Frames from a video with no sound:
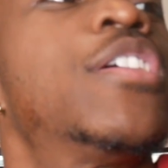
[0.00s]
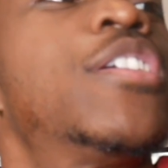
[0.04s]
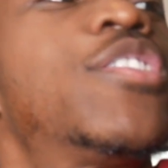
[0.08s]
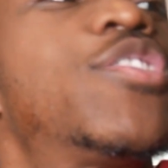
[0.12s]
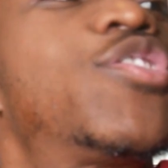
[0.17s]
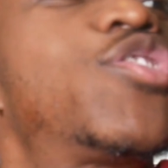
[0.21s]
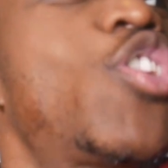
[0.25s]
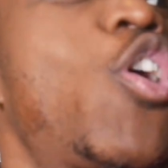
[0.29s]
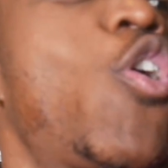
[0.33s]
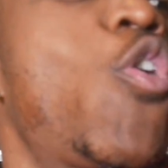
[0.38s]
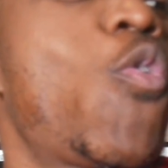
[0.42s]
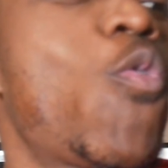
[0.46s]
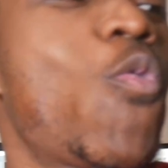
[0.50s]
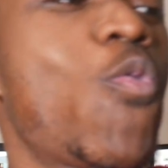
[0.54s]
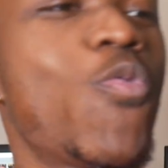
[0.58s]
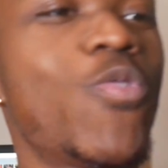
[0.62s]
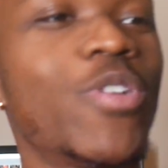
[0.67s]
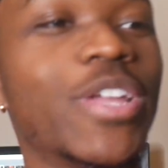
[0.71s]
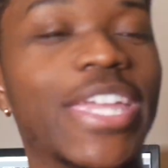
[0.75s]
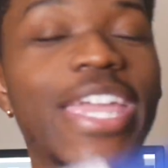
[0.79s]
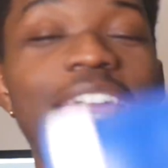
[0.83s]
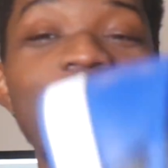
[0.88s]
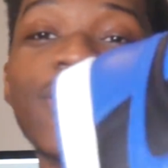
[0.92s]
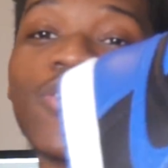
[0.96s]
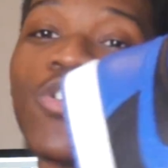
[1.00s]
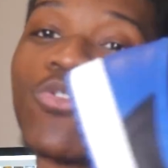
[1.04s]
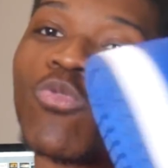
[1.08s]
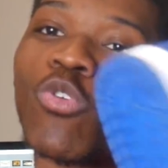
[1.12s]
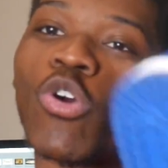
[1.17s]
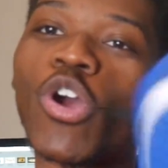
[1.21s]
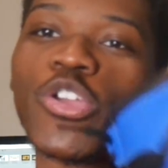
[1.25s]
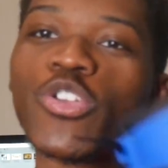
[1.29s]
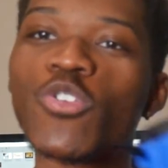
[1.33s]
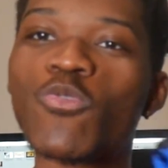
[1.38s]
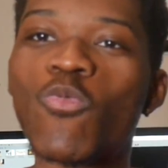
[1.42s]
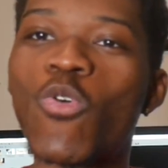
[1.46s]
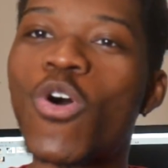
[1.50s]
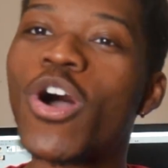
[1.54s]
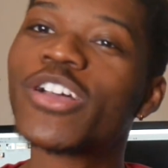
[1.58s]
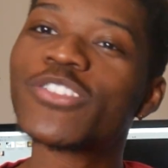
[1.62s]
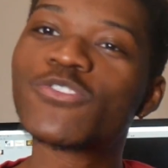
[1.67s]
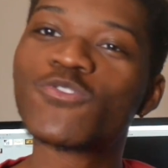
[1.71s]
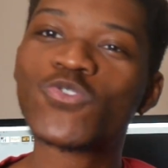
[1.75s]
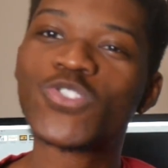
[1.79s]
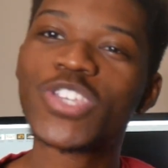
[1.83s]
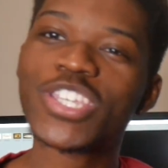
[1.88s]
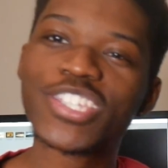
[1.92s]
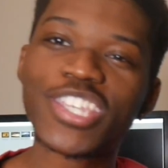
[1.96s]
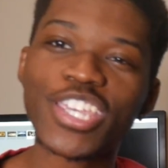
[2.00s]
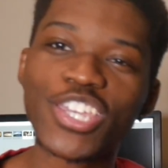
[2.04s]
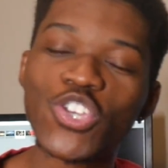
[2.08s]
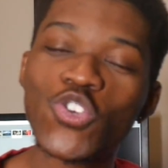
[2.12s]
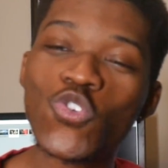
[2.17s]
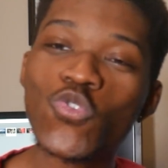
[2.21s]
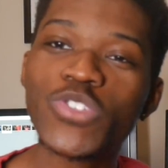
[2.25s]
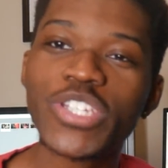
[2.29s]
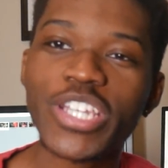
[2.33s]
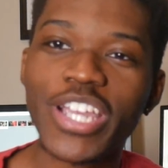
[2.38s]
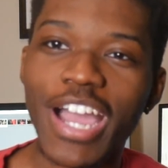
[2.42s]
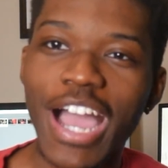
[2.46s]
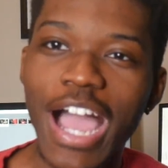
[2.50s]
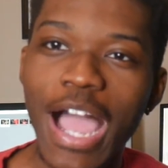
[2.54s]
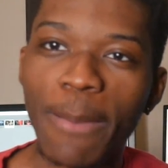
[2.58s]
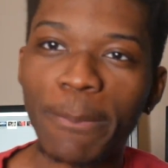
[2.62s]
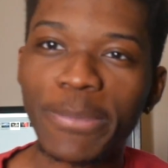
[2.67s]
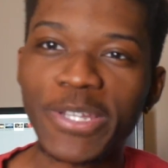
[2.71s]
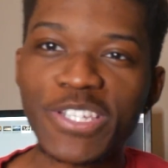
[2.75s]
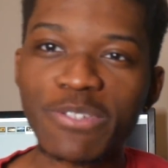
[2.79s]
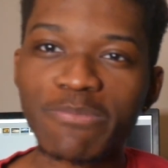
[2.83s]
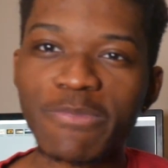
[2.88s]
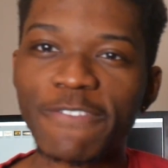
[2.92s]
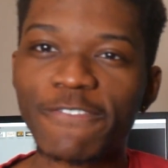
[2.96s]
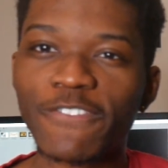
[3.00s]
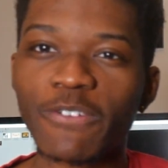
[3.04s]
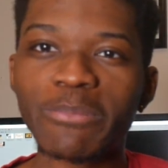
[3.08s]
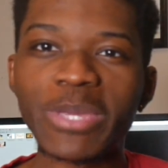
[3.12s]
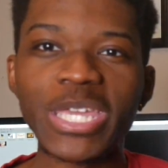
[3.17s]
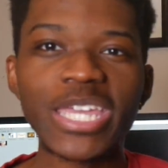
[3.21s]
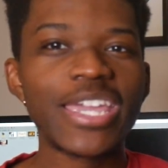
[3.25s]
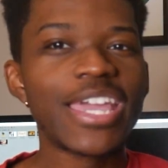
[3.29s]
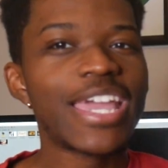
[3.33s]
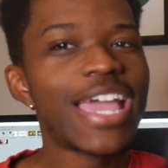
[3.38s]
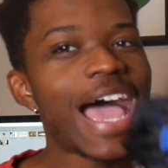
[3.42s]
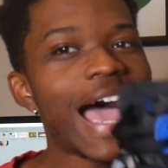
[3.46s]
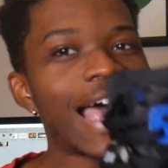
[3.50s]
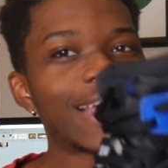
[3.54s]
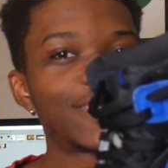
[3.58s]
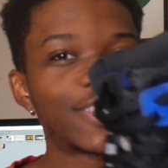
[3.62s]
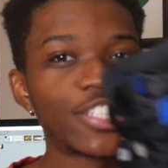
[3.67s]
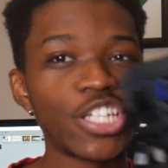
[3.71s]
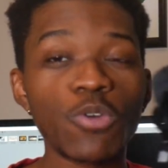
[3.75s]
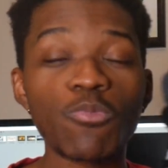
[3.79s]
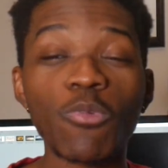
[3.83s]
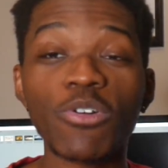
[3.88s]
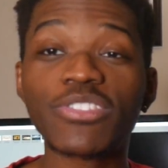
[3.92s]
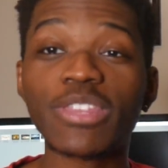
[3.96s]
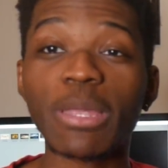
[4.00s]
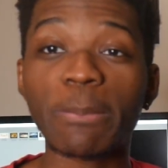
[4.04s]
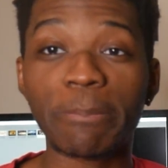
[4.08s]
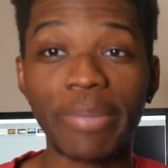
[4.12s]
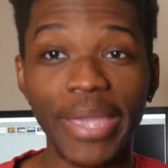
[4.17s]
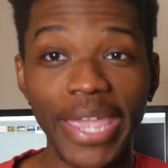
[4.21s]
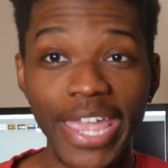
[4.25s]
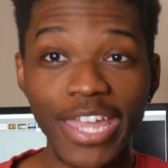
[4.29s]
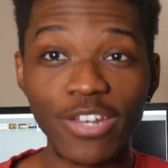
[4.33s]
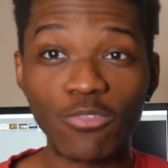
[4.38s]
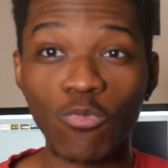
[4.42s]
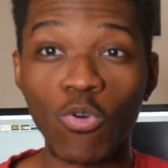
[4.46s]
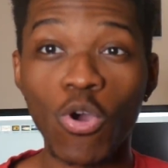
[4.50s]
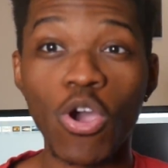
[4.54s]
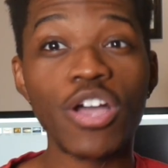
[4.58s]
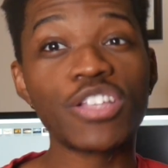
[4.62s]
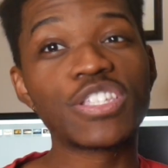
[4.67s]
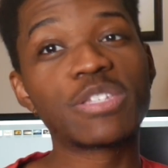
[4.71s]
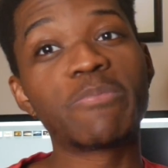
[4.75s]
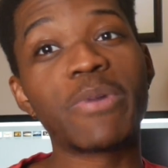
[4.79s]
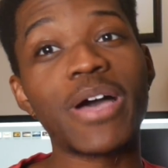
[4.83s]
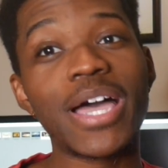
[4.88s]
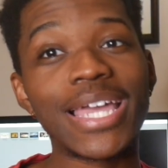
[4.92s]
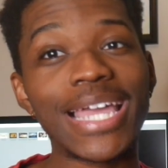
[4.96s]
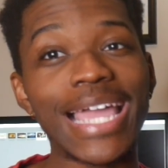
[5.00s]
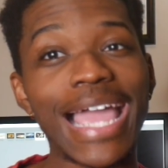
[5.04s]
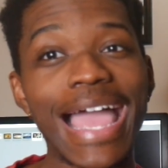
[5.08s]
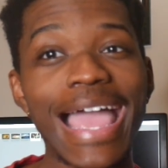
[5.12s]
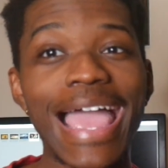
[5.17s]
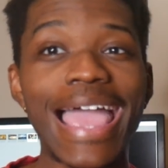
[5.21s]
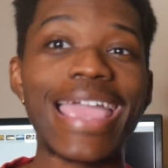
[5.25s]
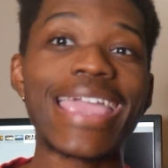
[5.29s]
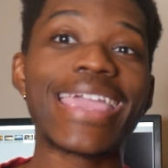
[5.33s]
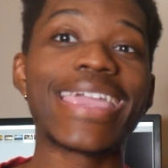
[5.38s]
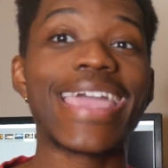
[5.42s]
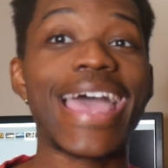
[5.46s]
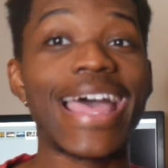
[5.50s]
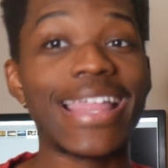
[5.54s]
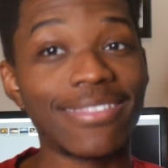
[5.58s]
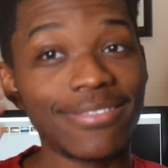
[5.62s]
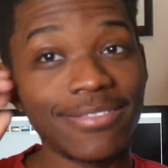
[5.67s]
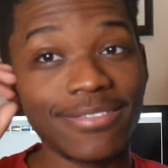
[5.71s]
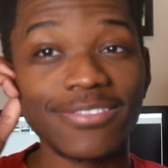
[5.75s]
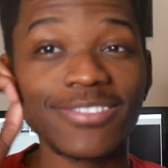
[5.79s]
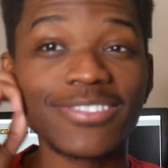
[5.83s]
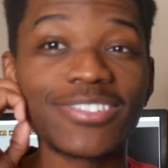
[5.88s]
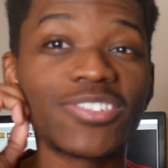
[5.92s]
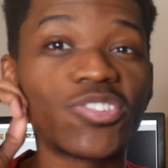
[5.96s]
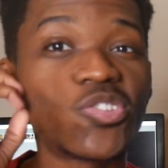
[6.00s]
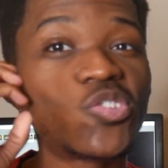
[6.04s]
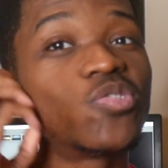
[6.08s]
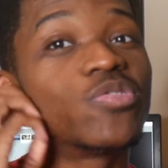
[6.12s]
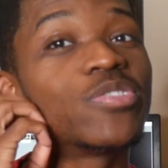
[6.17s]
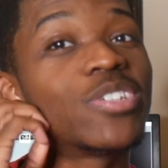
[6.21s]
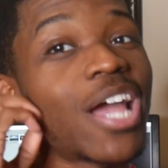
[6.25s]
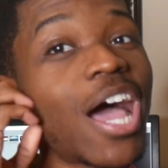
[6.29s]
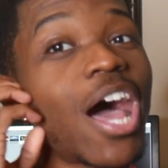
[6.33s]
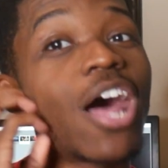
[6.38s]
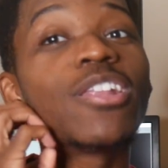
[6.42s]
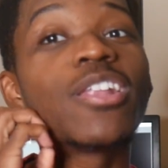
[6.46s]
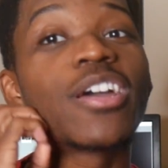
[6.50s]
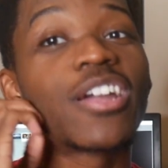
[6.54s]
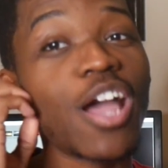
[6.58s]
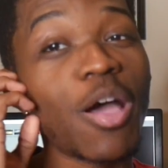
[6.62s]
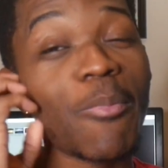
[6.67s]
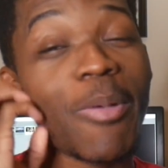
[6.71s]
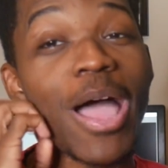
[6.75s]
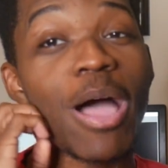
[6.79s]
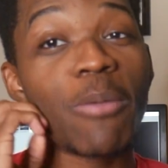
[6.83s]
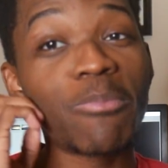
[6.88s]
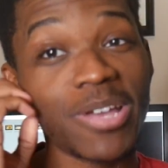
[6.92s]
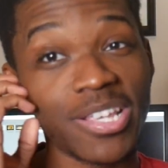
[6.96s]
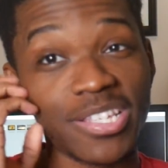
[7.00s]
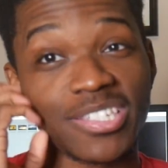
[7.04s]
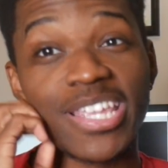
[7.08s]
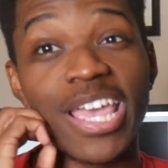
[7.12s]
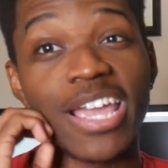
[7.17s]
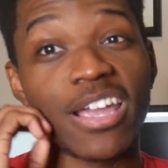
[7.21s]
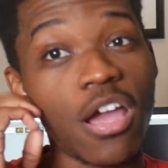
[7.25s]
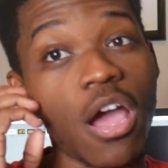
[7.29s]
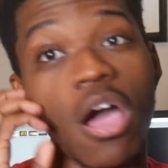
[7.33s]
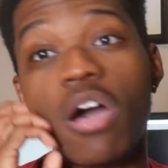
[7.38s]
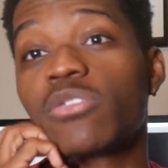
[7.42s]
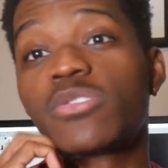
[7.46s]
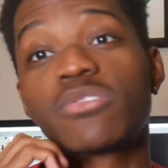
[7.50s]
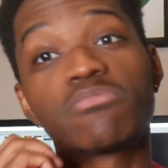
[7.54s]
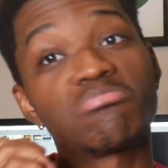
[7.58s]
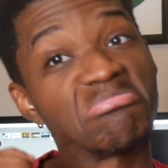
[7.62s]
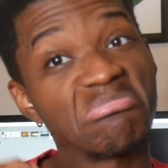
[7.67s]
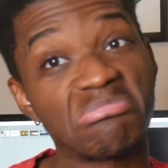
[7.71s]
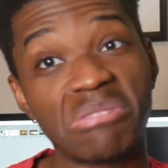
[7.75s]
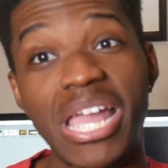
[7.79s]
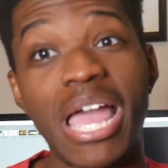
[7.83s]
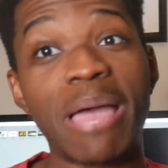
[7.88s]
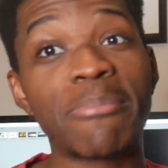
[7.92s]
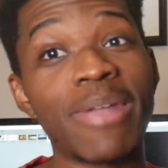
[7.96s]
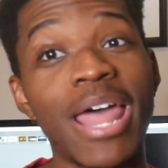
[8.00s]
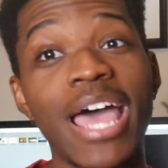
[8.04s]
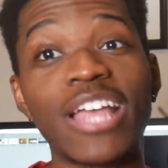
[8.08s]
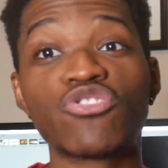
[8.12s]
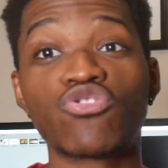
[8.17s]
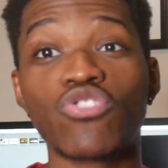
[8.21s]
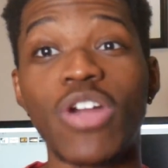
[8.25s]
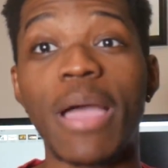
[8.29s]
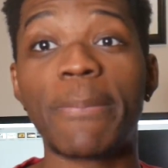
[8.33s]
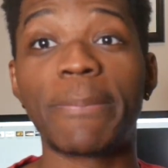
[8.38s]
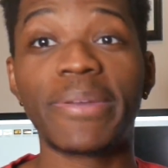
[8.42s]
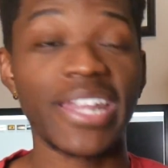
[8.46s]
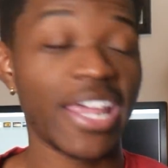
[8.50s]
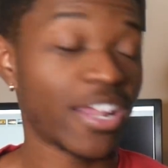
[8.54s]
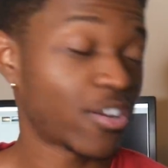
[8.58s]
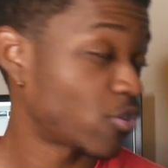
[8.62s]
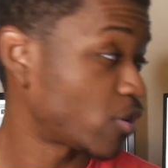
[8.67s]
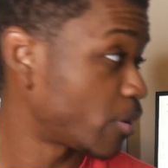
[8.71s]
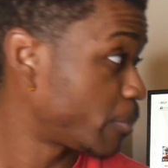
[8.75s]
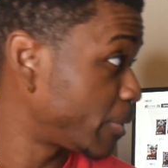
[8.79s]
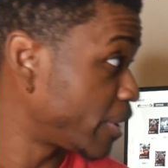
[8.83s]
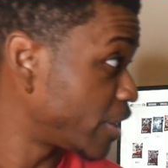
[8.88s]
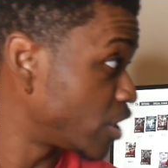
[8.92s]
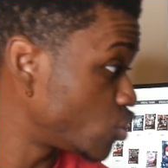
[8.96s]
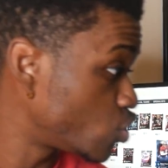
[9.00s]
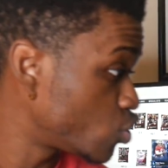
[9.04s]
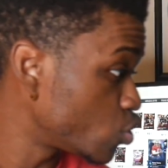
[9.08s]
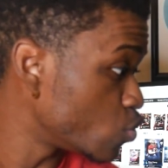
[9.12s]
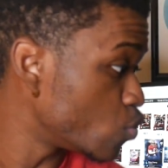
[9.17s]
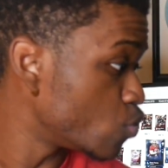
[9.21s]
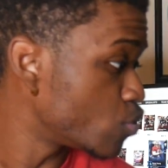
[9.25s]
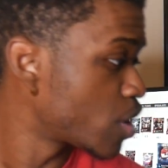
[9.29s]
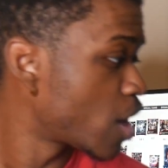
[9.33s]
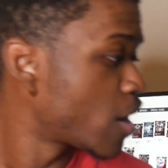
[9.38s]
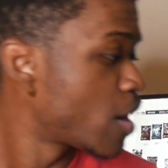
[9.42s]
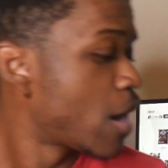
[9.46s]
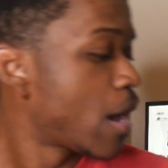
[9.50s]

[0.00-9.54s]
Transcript: So getting the Royal Ones was just a huge accomplishment for me. I still want the banned Ones, but I ain't got, you know, y'all look up how much that costs. I'm not dropping that on a pair of shoes.